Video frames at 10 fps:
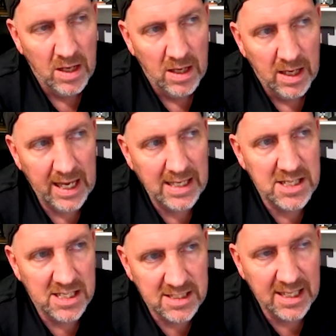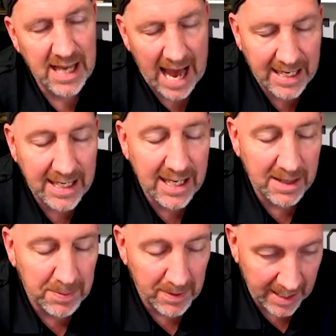He's just the guy to
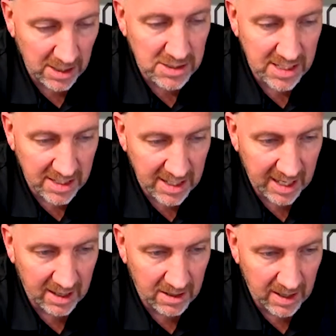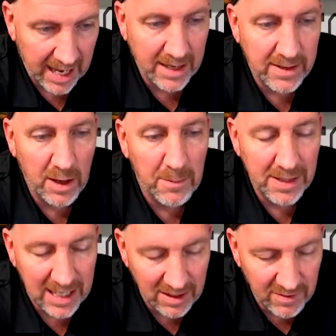get players in there, and they'll
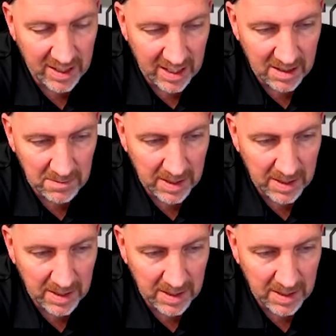believe in him.